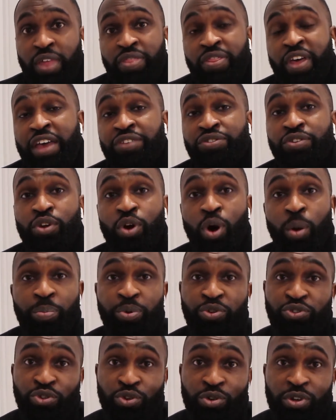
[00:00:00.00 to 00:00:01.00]
that's an
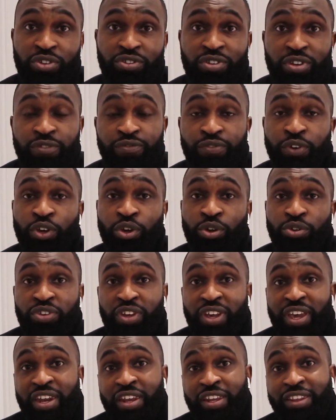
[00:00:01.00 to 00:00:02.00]
opportunity for you to
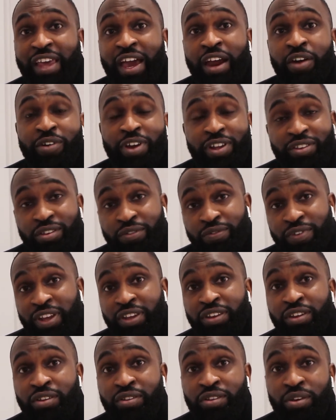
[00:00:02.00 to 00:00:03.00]
get a direct to
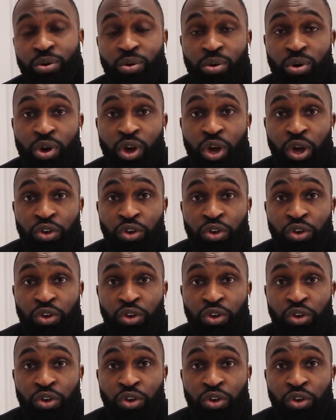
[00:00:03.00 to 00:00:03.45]
vendor deal.